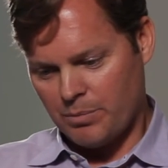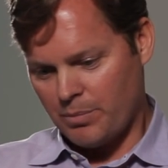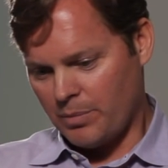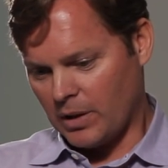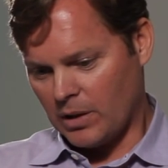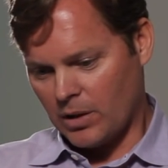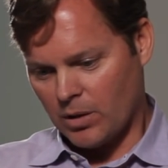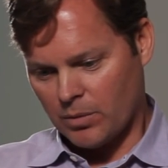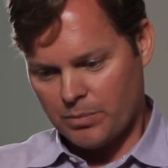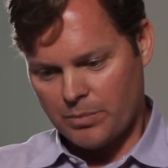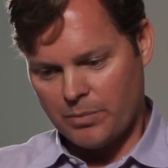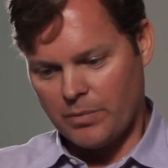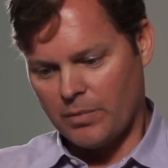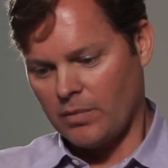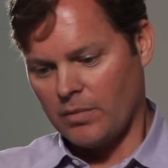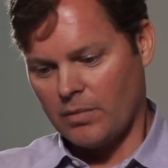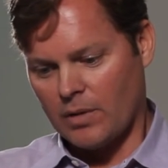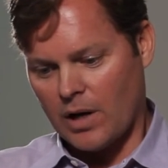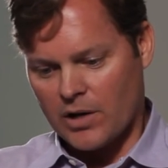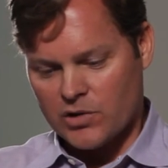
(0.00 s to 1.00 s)
you know,
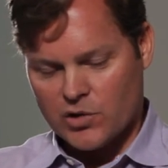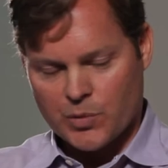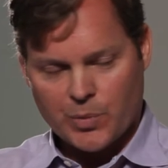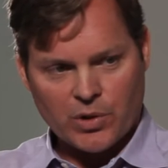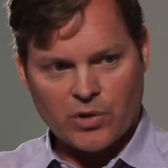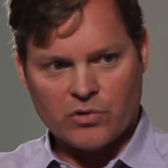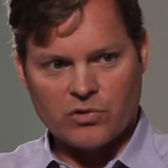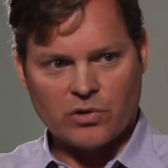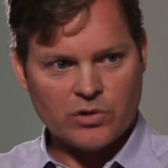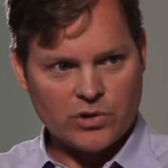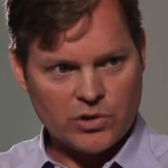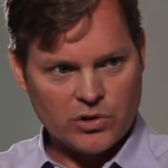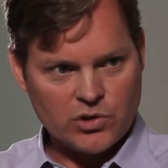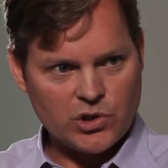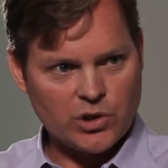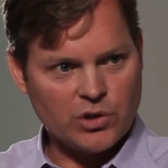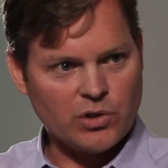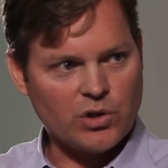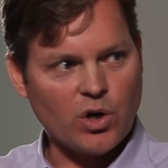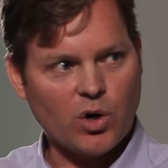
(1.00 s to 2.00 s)
entrepreneurs
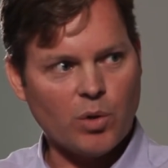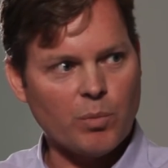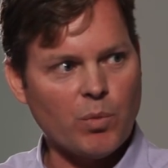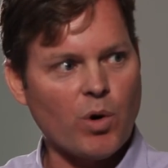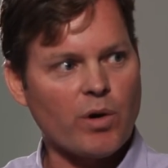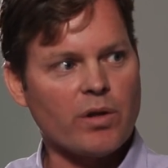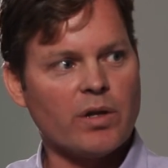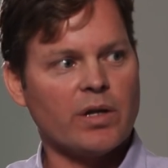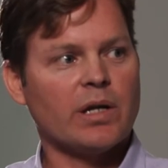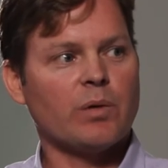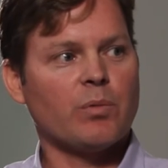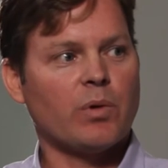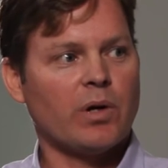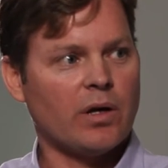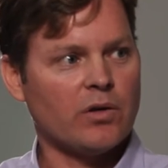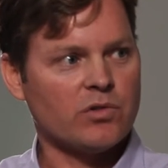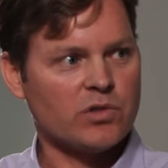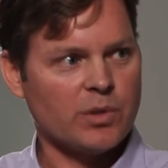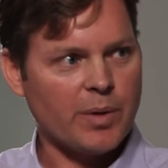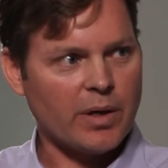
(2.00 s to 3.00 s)
should know more than anyone
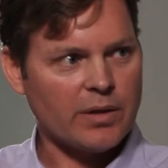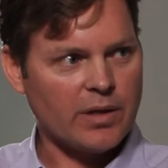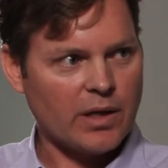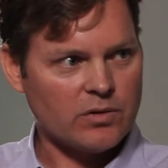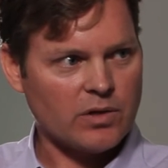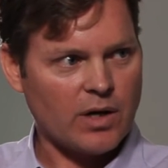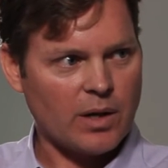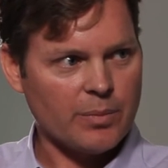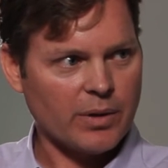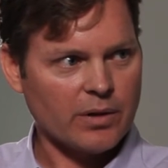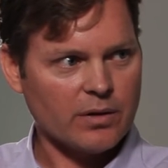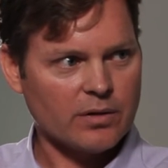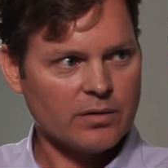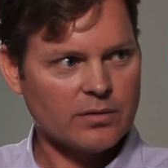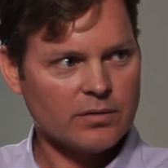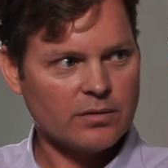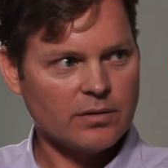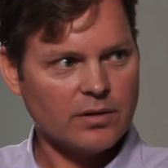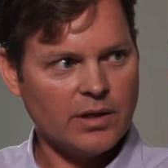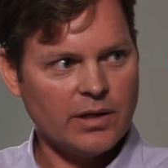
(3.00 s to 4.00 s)
else about that topic.
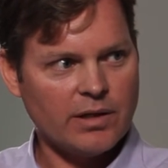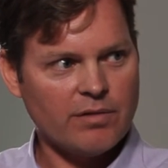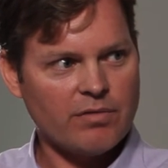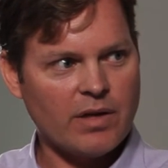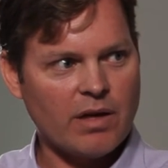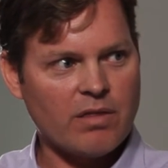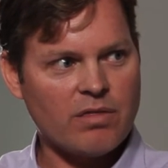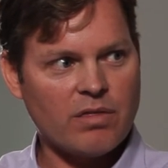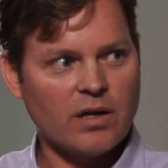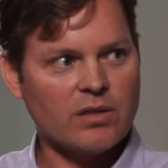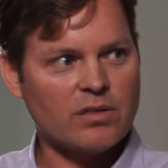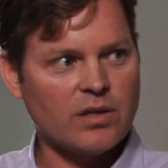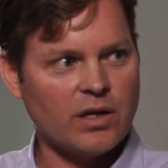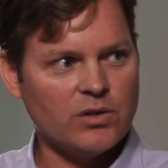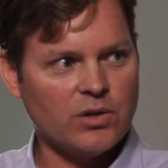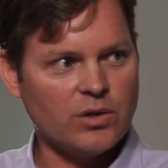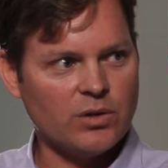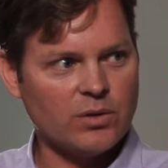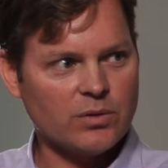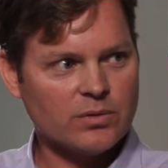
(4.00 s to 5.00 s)
Mm-hmm. And if they think they
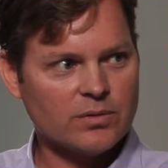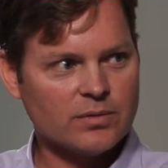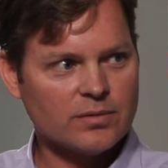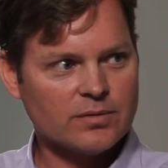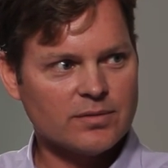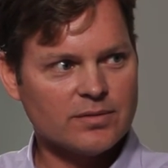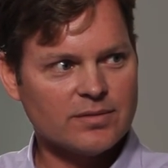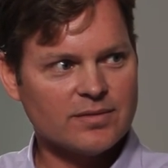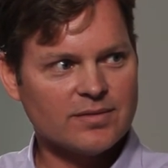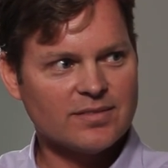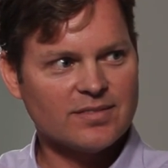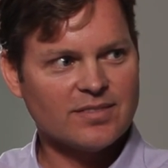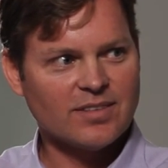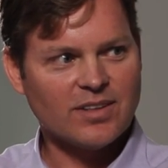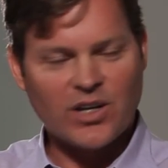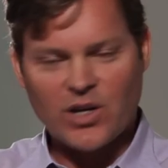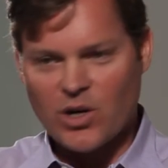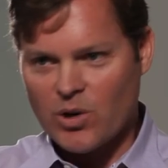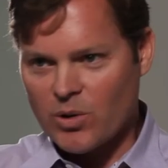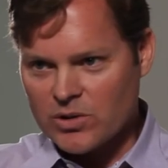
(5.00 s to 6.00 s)
do,
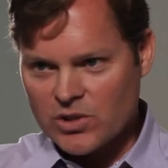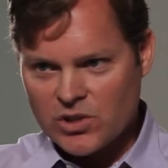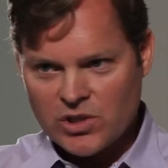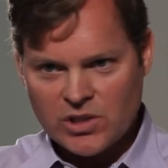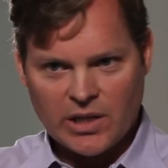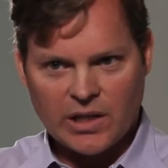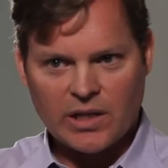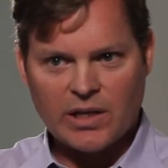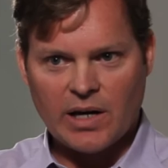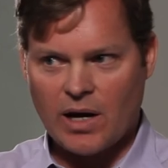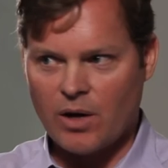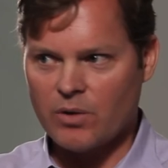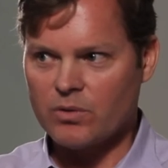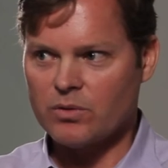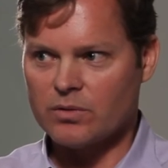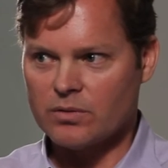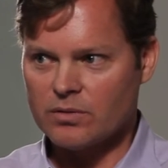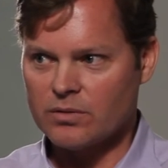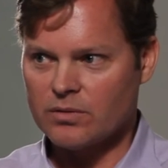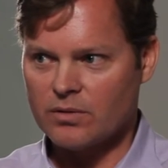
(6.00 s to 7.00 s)
go and seek out
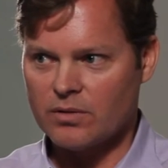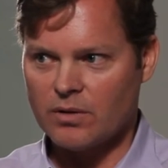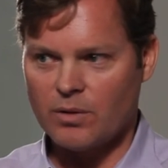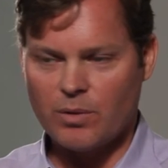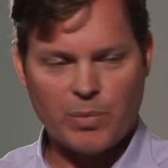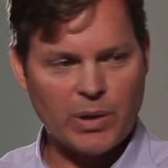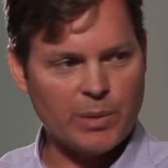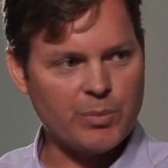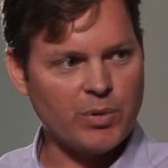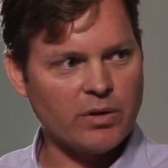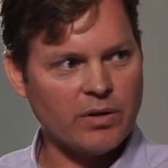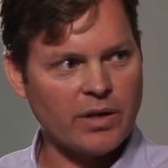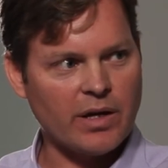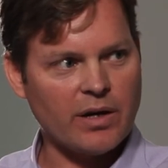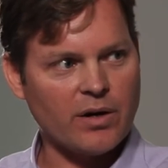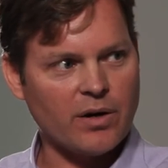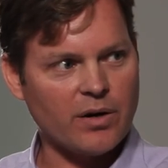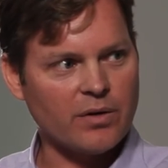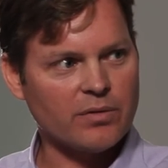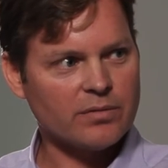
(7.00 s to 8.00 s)
people
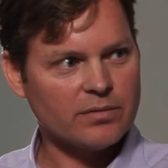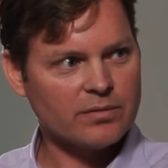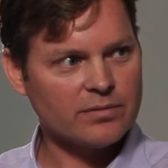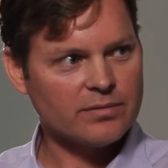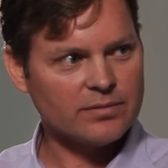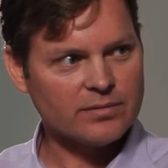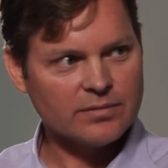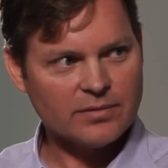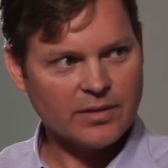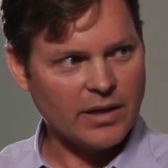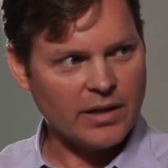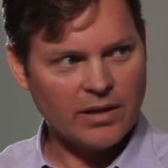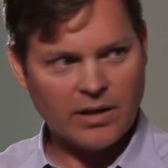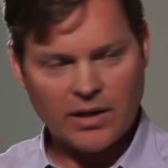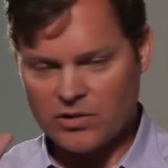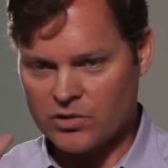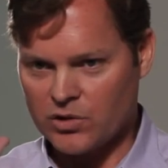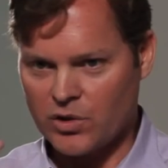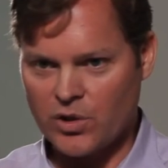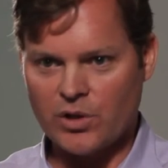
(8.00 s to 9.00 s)
that are
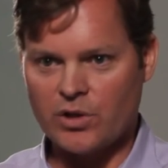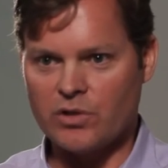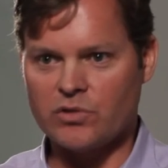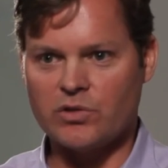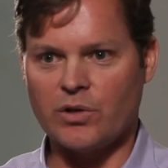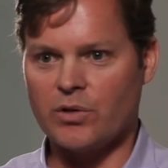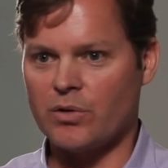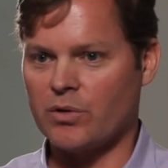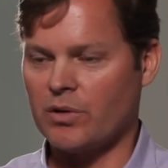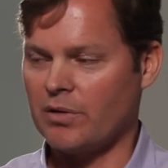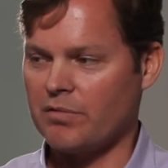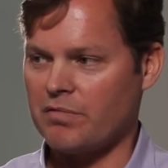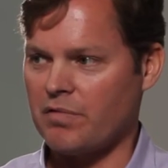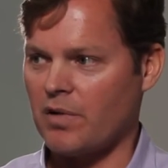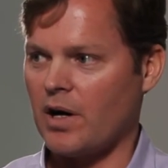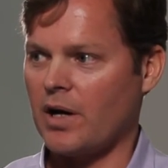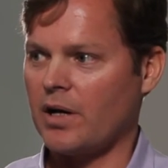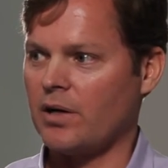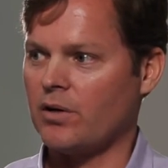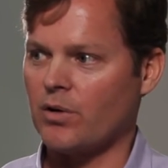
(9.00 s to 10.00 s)
as good as you can
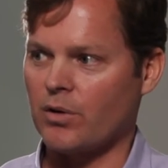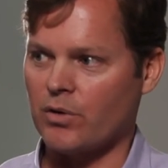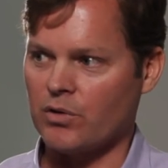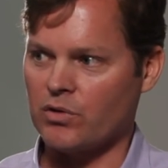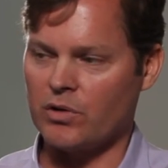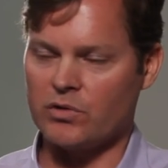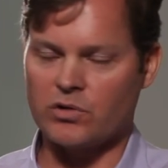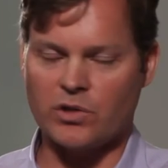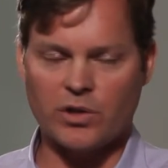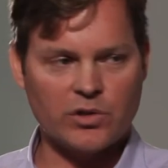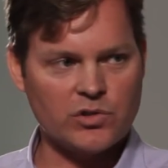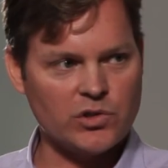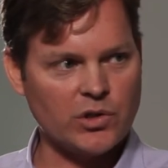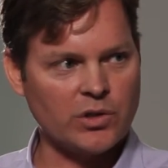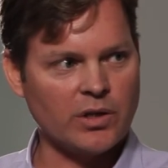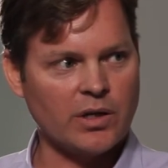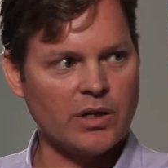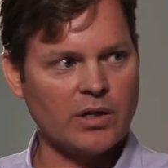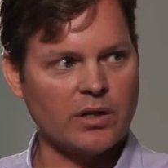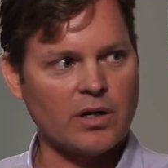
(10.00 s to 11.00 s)
find or as good as you
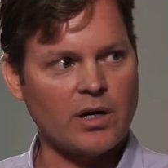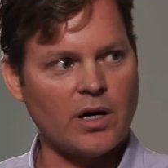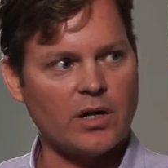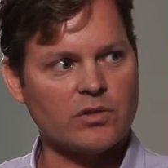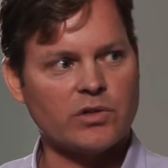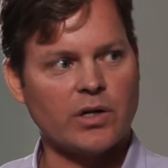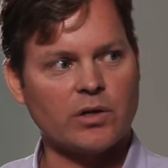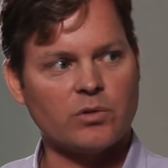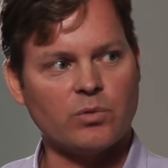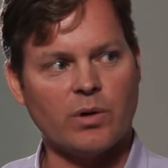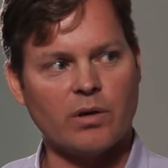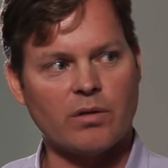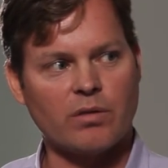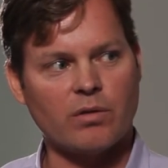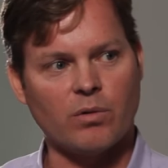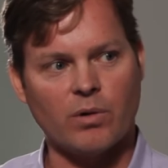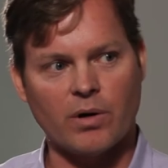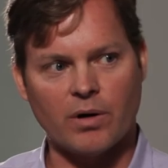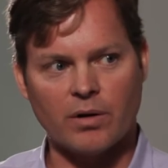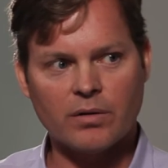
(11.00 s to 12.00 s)
can get in contact
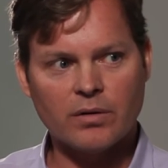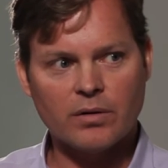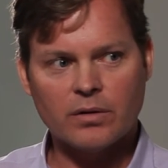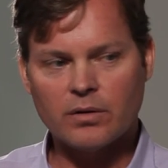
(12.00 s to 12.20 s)
with or